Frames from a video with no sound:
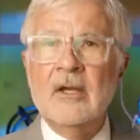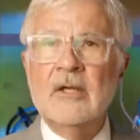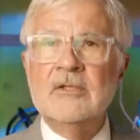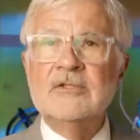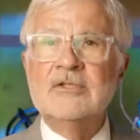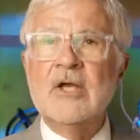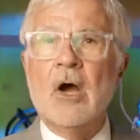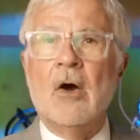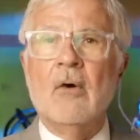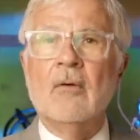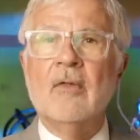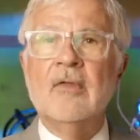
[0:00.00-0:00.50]

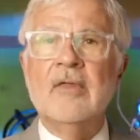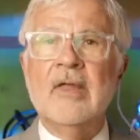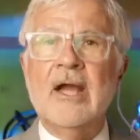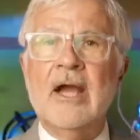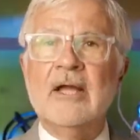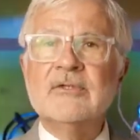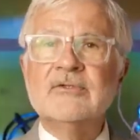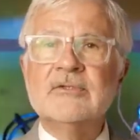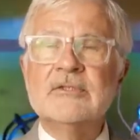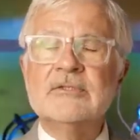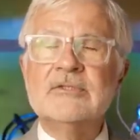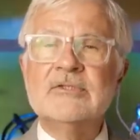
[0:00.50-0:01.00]
So,
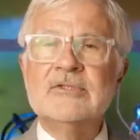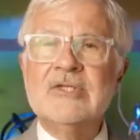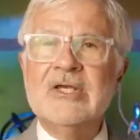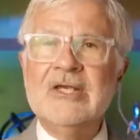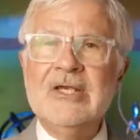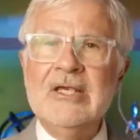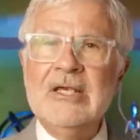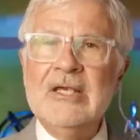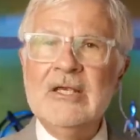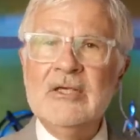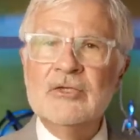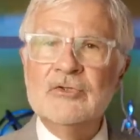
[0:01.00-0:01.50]
that's a
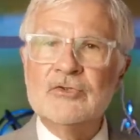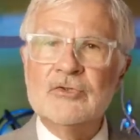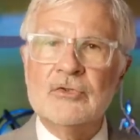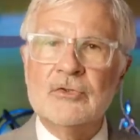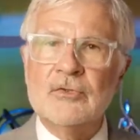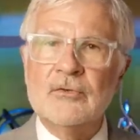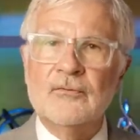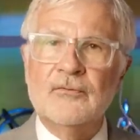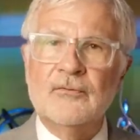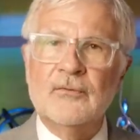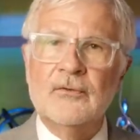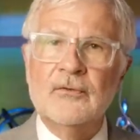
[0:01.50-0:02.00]

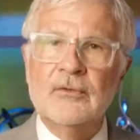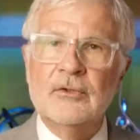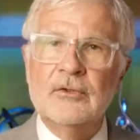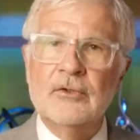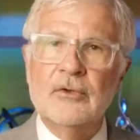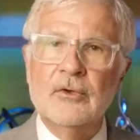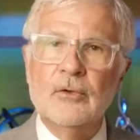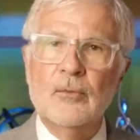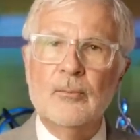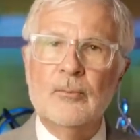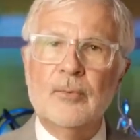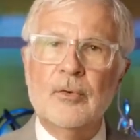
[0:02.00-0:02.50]
teaser for the
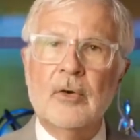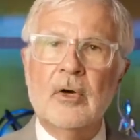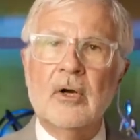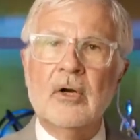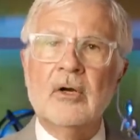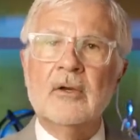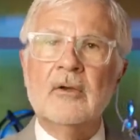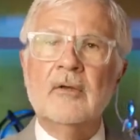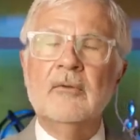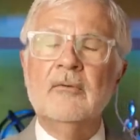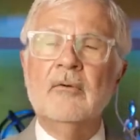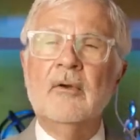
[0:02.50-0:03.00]
new
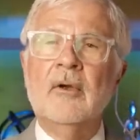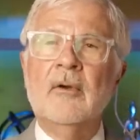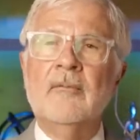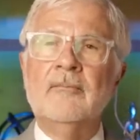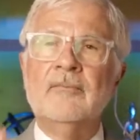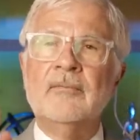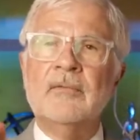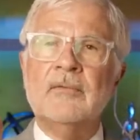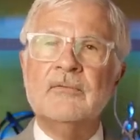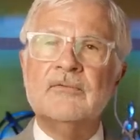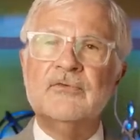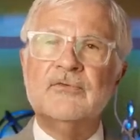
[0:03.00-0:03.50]
book.
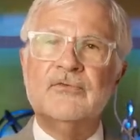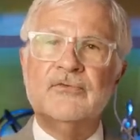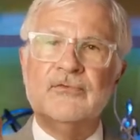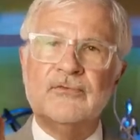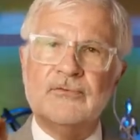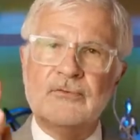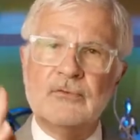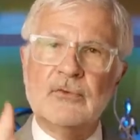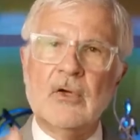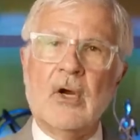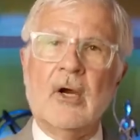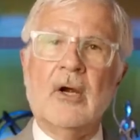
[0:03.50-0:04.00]

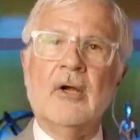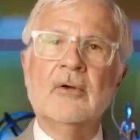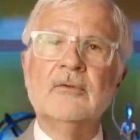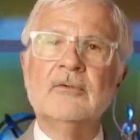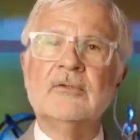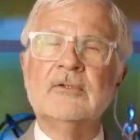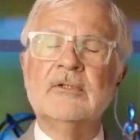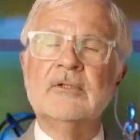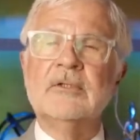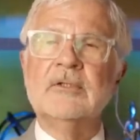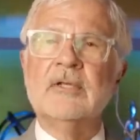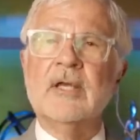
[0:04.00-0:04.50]

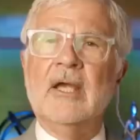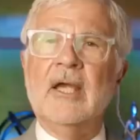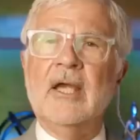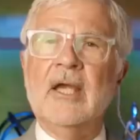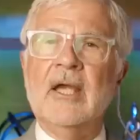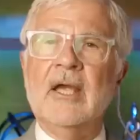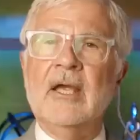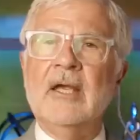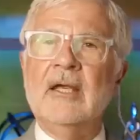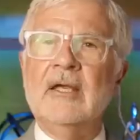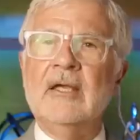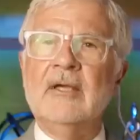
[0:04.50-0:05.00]
Start
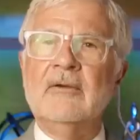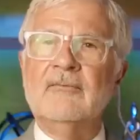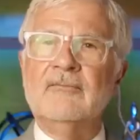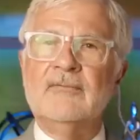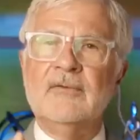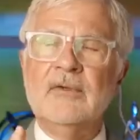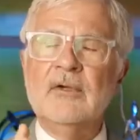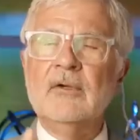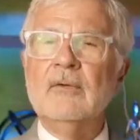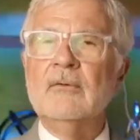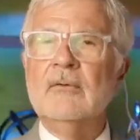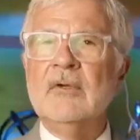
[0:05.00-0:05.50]
today. If
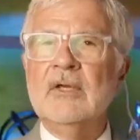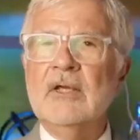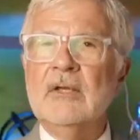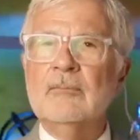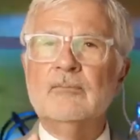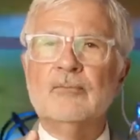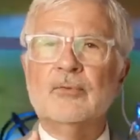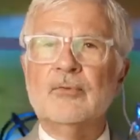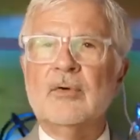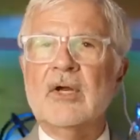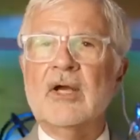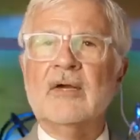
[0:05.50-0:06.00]
you
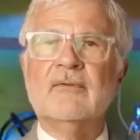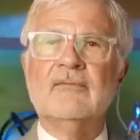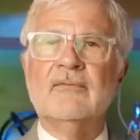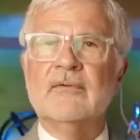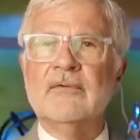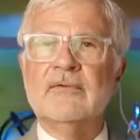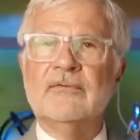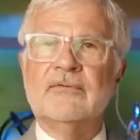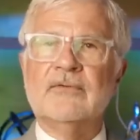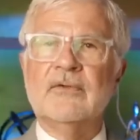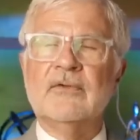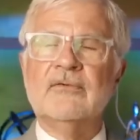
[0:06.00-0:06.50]
eat
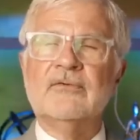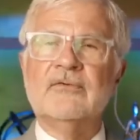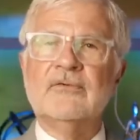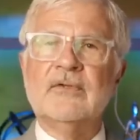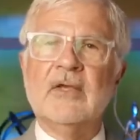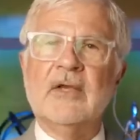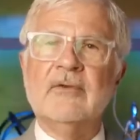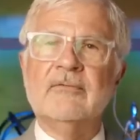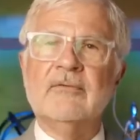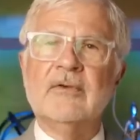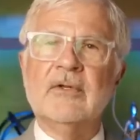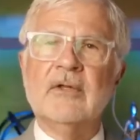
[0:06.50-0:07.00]
breakfast at
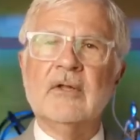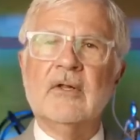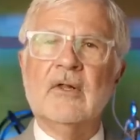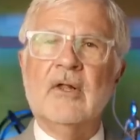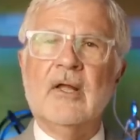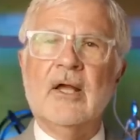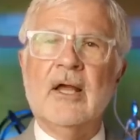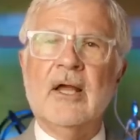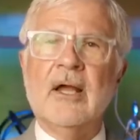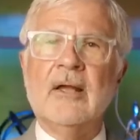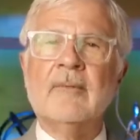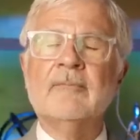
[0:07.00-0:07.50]
7
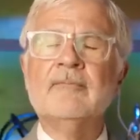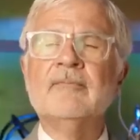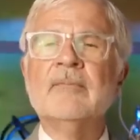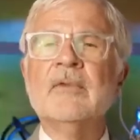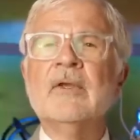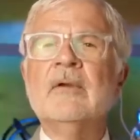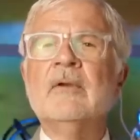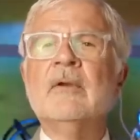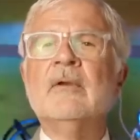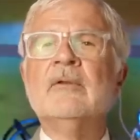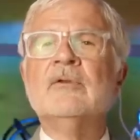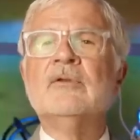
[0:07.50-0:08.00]
o'clock,
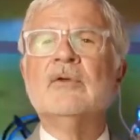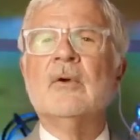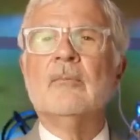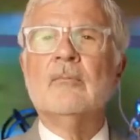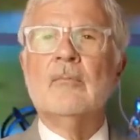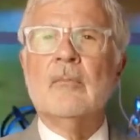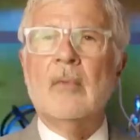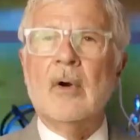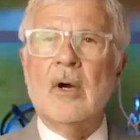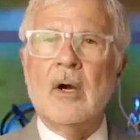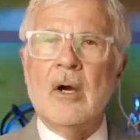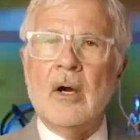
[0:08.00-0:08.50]

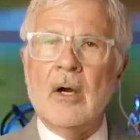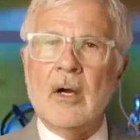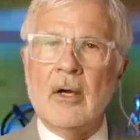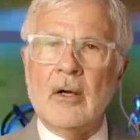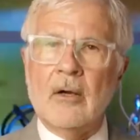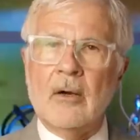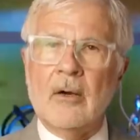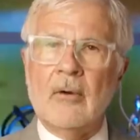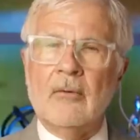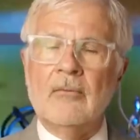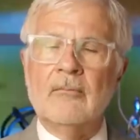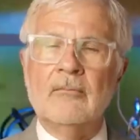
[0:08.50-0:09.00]

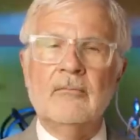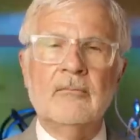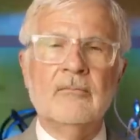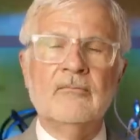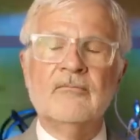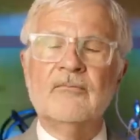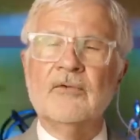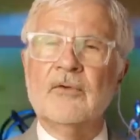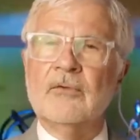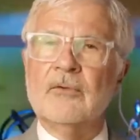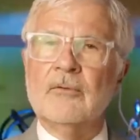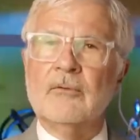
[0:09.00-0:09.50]
tomorrow
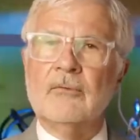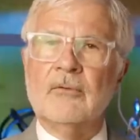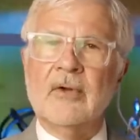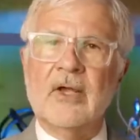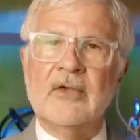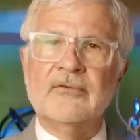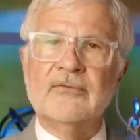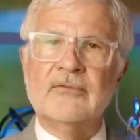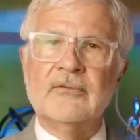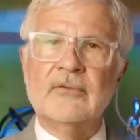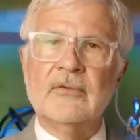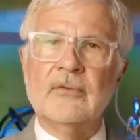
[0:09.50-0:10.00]
for the
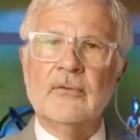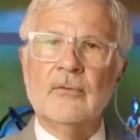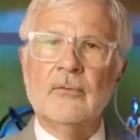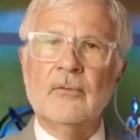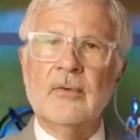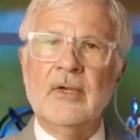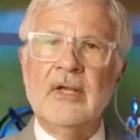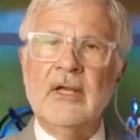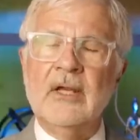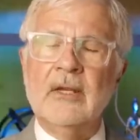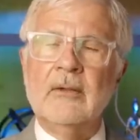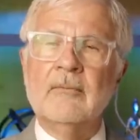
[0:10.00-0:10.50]
rest of the
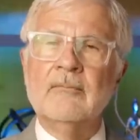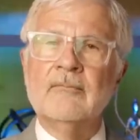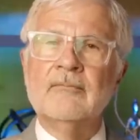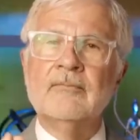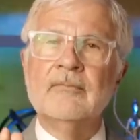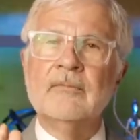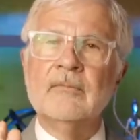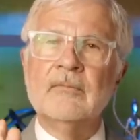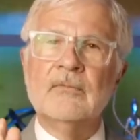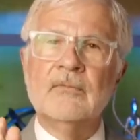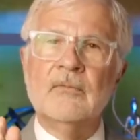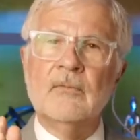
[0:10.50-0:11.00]
week,
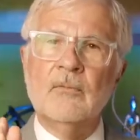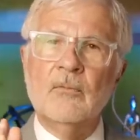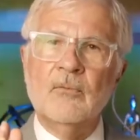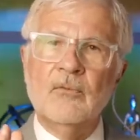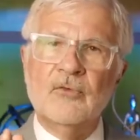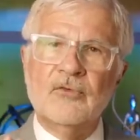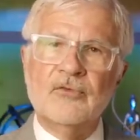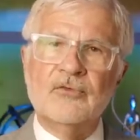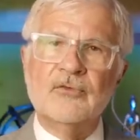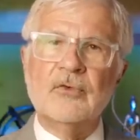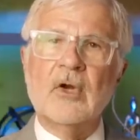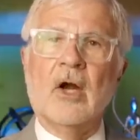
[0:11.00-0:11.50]

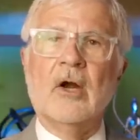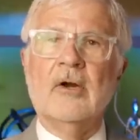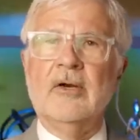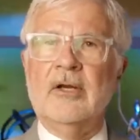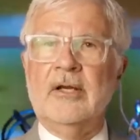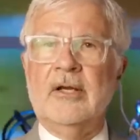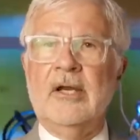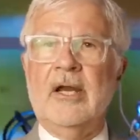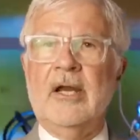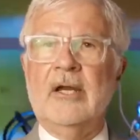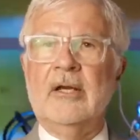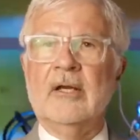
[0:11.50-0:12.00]
start
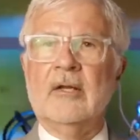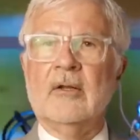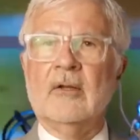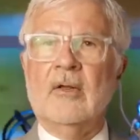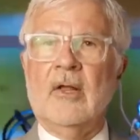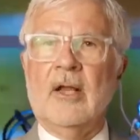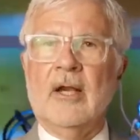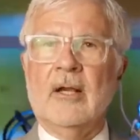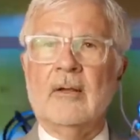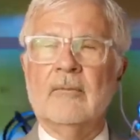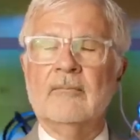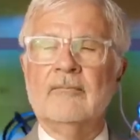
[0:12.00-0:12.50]
at 8
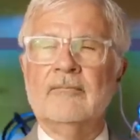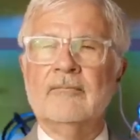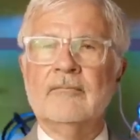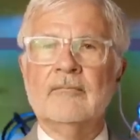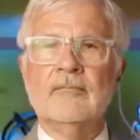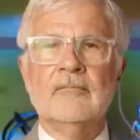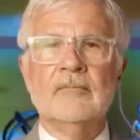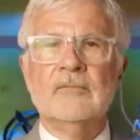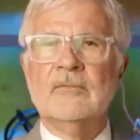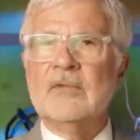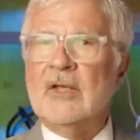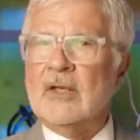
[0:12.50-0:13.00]
o'clock.
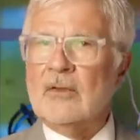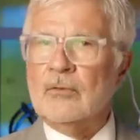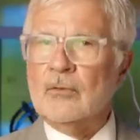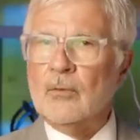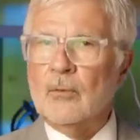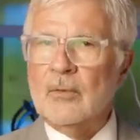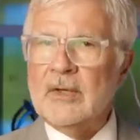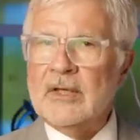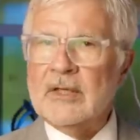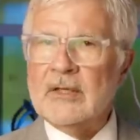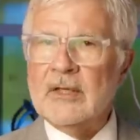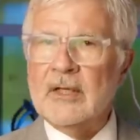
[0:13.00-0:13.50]
Take
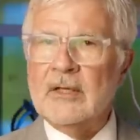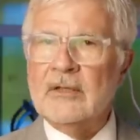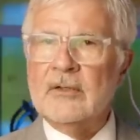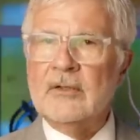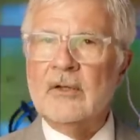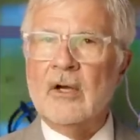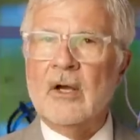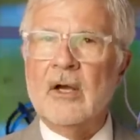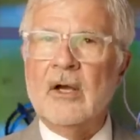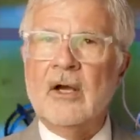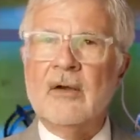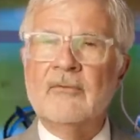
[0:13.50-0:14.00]
the
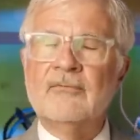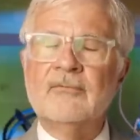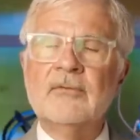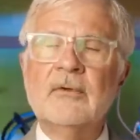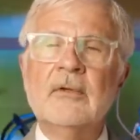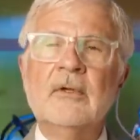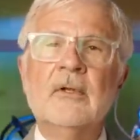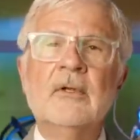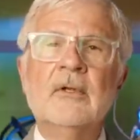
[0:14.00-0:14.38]
weekend off.